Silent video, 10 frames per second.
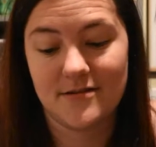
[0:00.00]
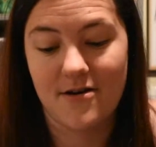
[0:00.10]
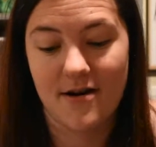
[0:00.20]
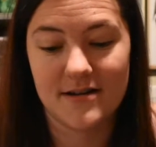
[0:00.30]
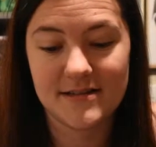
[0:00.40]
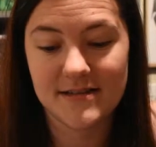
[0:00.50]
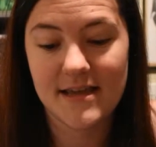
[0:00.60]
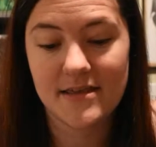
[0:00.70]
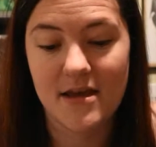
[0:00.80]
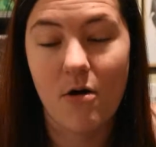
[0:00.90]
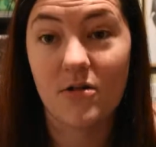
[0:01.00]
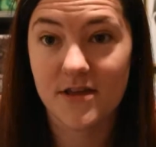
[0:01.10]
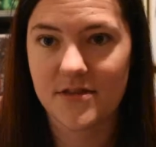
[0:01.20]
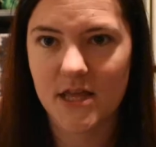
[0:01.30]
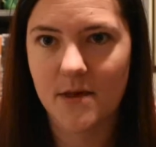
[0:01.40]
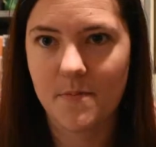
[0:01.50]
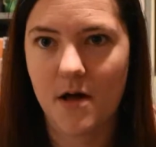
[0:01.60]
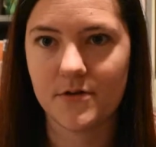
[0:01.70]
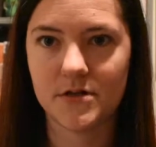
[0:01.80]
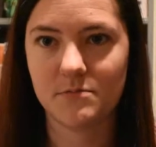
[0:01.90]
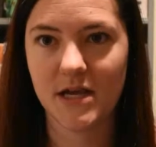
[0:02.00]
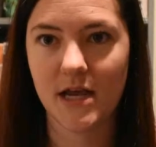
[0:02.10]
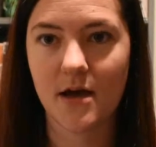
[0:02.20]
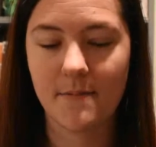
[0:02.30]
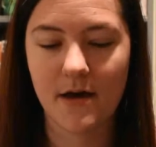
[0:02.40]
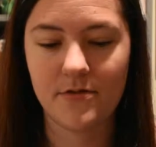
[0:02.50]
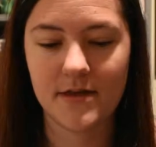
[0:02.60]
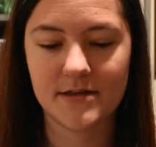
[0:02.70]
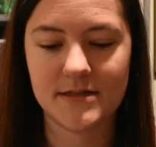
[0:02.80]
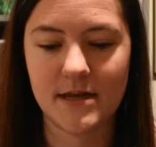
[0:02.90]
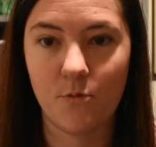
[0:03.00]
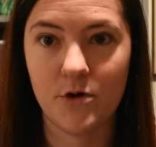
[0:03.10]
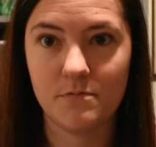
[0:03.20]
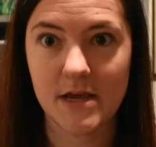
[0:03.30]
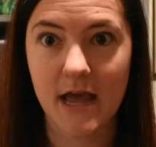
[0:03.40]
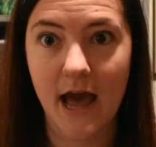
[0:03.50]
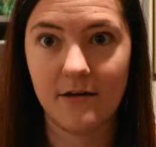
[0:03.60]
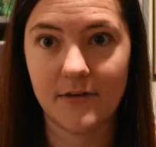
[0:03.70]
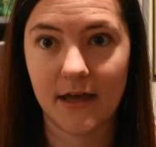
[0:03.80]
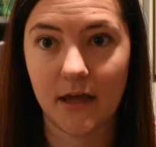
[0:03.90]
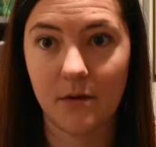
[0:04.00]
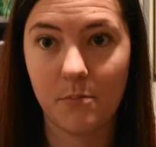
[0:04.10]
honestly, the only thing that bothers me about this would be having